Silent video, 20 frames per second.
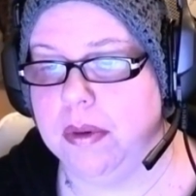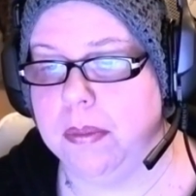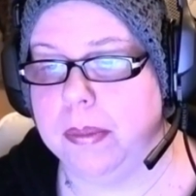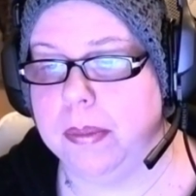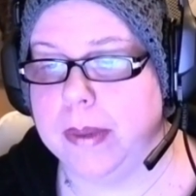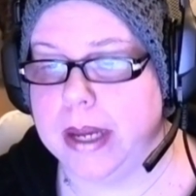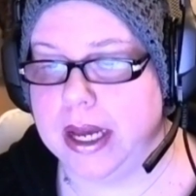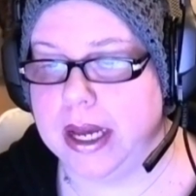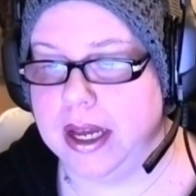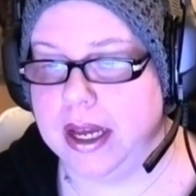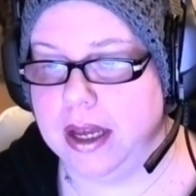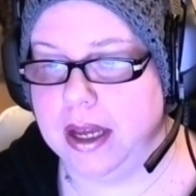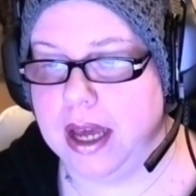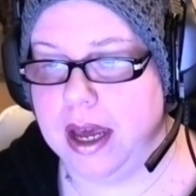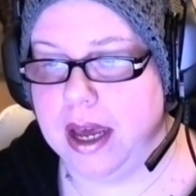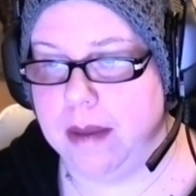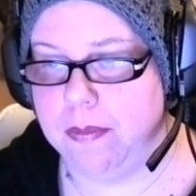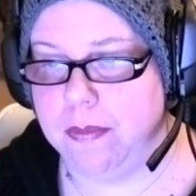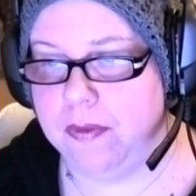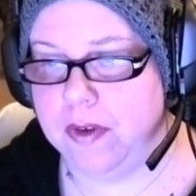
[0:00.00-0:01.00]
by
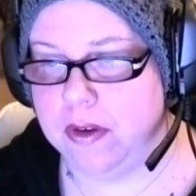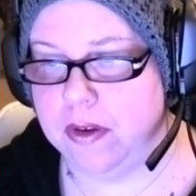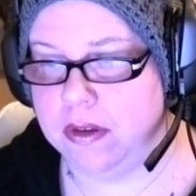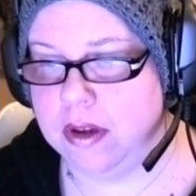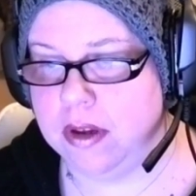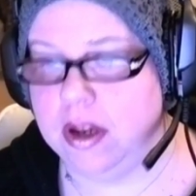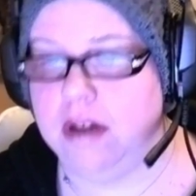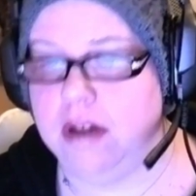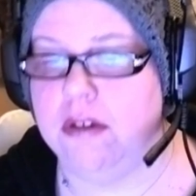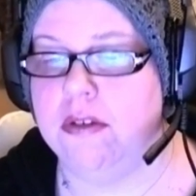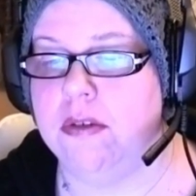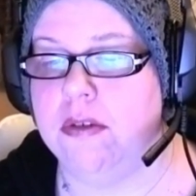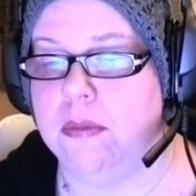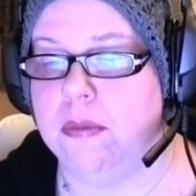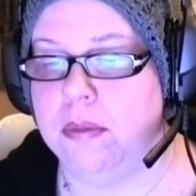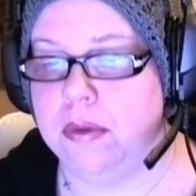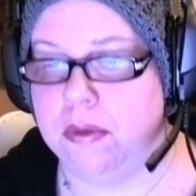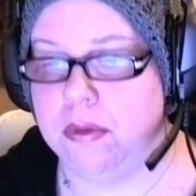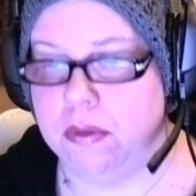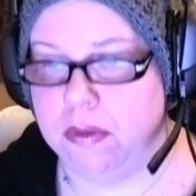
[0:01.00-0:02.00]
um, Farsalinos and
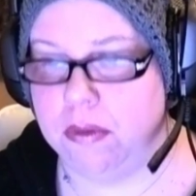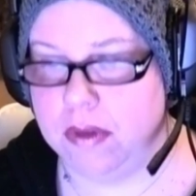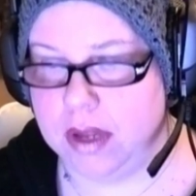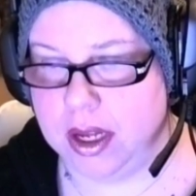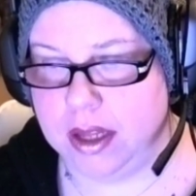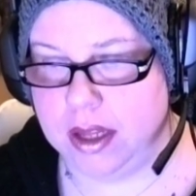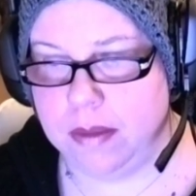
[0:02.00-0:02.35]
Polosa.